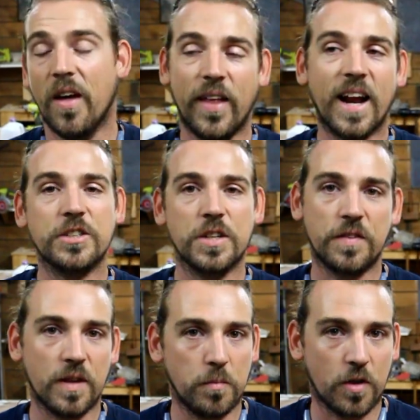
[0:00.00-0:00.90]
that actually
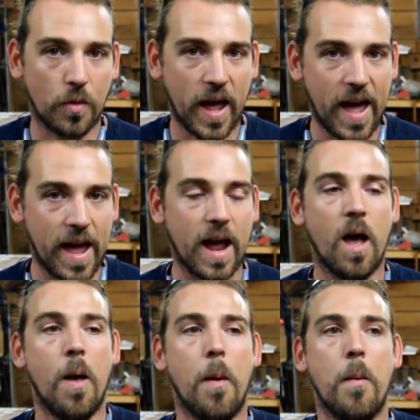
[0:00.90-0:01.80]
seems okay.
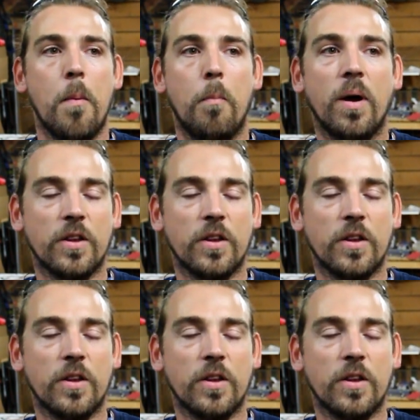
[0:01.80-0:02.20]
But